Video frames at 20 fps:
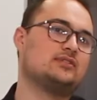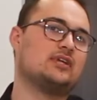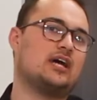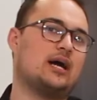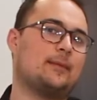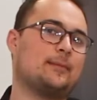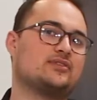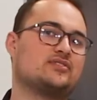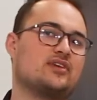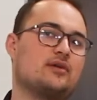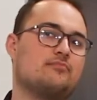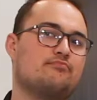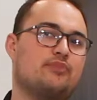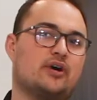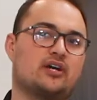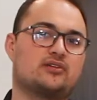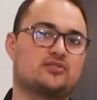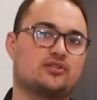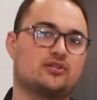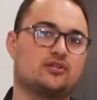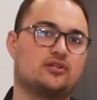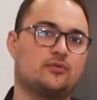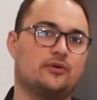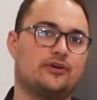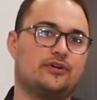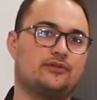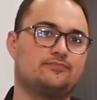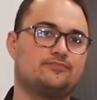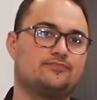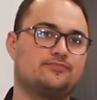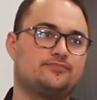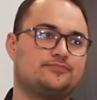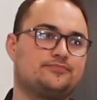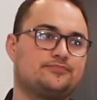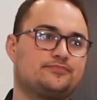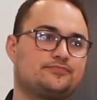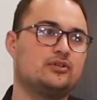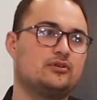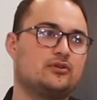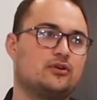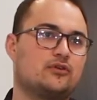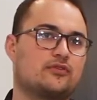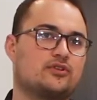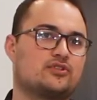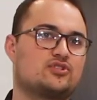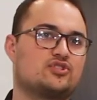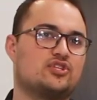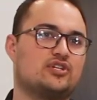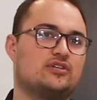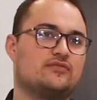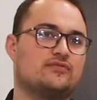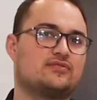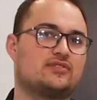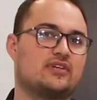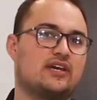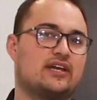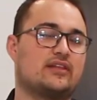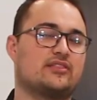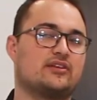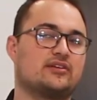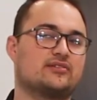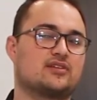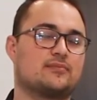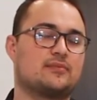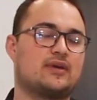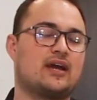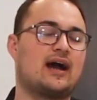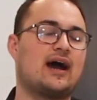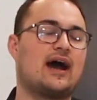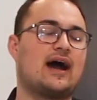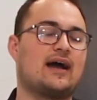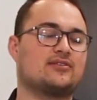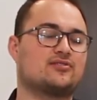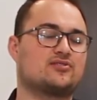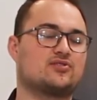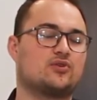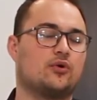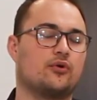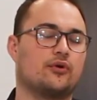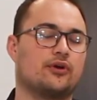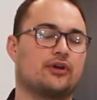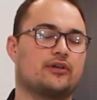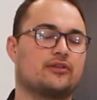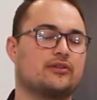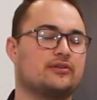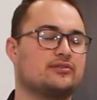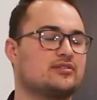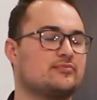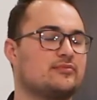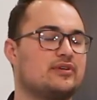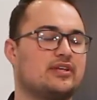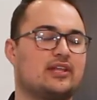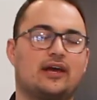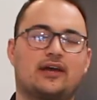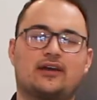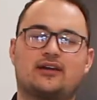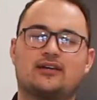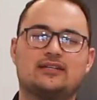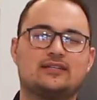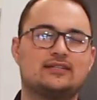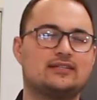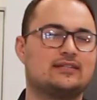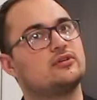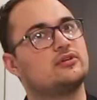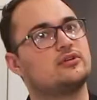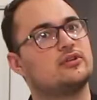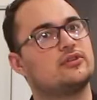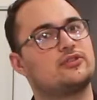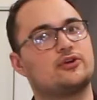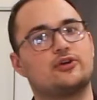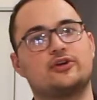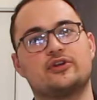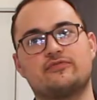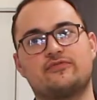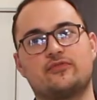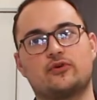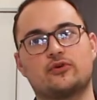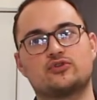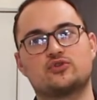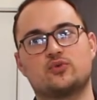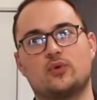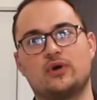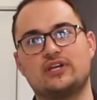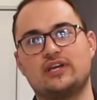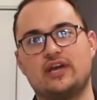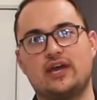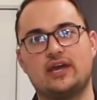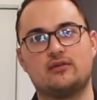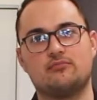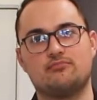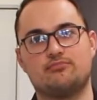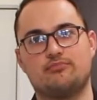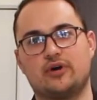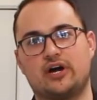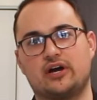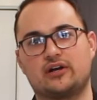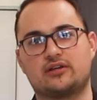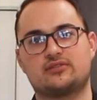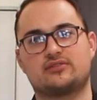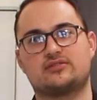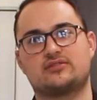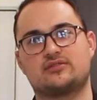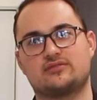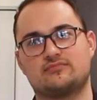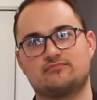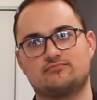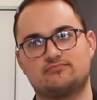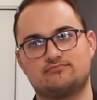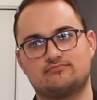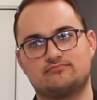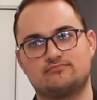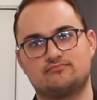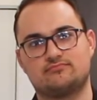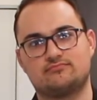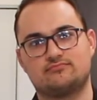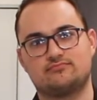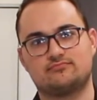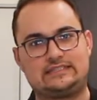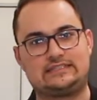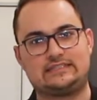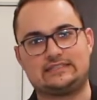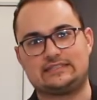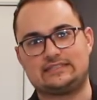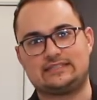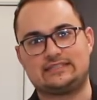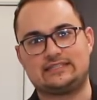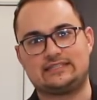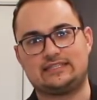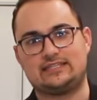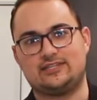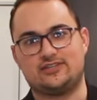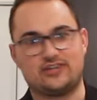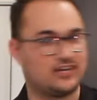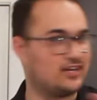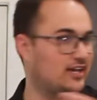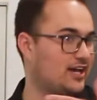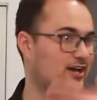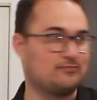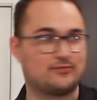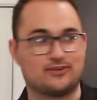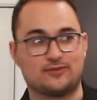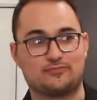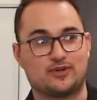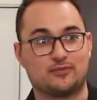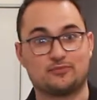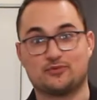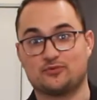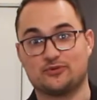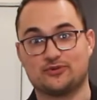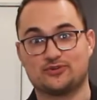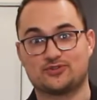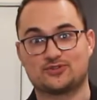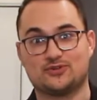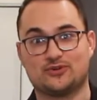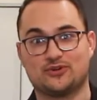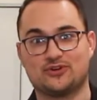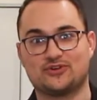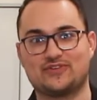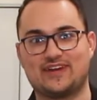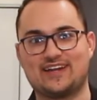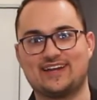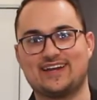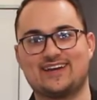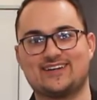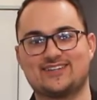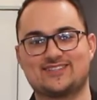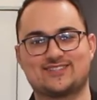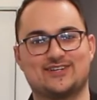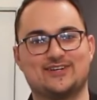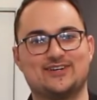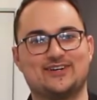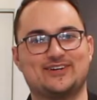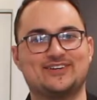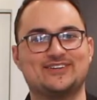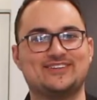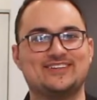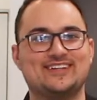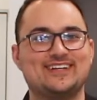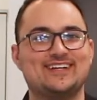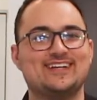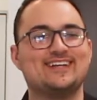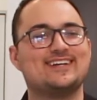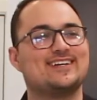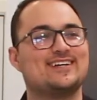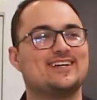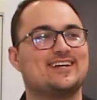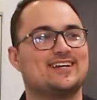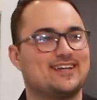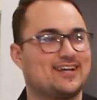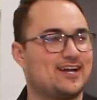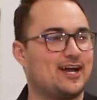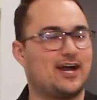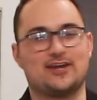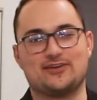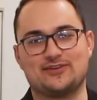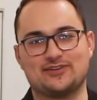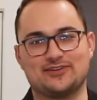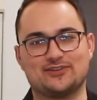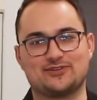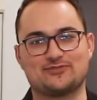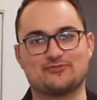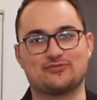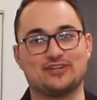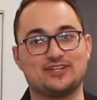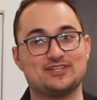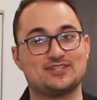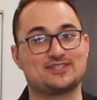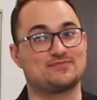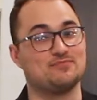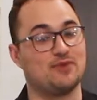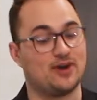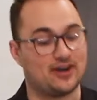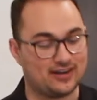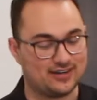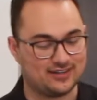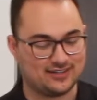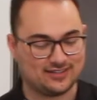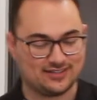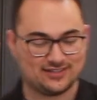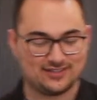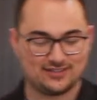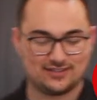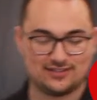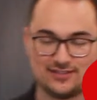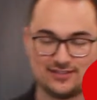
I'm gonna say Bucks are gonna win over the Chiefs, and I think it's gonna be high scoring. I think it's gonna be like 34-28 Bucks. I'm gonna put up the real score right now, so I either look really smart.